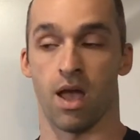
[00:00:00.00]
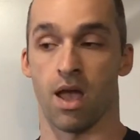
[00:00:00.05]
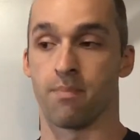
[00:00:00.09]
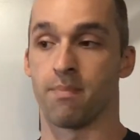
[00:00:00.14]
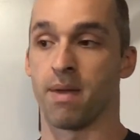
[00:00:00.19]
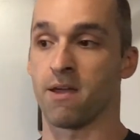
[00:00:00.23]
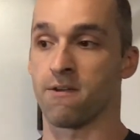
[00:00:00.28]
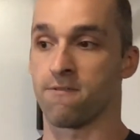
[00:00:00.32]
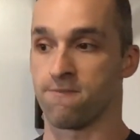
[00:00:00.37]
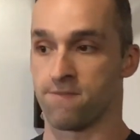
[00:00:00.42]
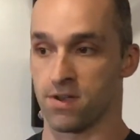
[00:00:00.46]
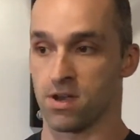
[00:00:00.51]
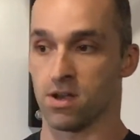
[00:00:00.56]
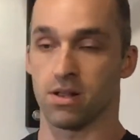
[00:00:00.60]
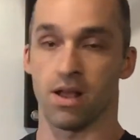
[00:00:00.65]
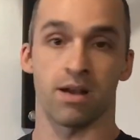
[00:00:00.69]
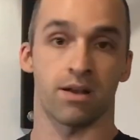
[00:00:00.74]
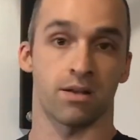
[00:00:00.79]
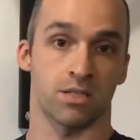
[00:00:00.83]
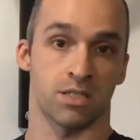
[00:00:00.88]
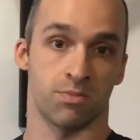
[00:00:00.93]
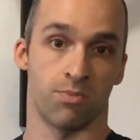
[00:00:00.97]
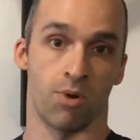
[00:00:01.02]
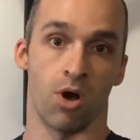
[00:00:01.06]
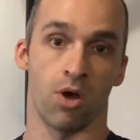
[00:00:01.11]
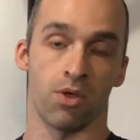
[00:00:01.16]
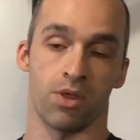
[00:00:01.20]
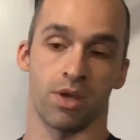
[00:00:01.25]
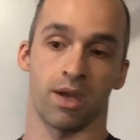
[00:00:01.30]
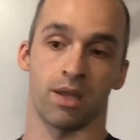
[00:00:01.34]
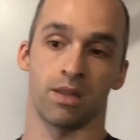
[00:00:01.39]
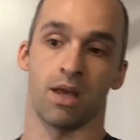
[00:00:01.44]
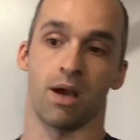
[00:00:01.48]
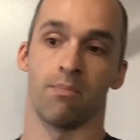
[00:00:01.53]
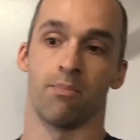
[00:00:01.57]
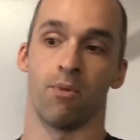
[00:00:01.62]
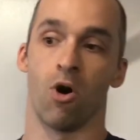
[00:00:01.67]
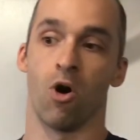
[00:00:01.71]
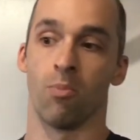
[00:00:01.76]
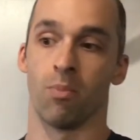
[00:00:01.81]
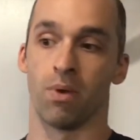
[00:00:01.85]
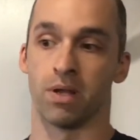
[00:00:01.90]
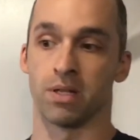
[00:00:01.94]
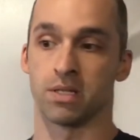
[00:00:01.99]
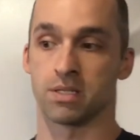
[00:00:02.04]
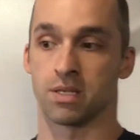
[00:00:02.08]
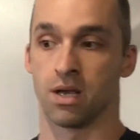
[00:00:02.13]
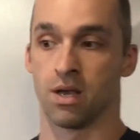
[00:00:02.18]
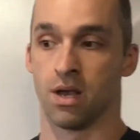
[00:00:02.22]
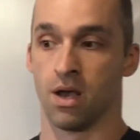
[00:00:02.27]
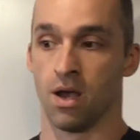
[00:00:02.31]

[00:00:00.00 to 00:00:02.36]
It may feel like a small thing in that moment,